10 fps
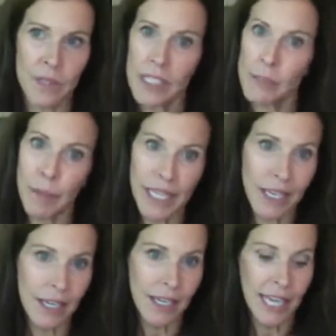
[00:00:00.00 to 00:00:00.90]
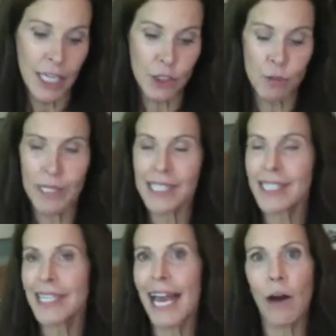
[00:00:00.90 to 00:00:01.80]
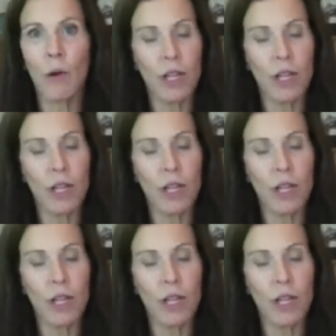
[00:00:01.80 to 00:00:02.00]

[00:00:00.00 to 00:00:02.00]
speaking engagements, now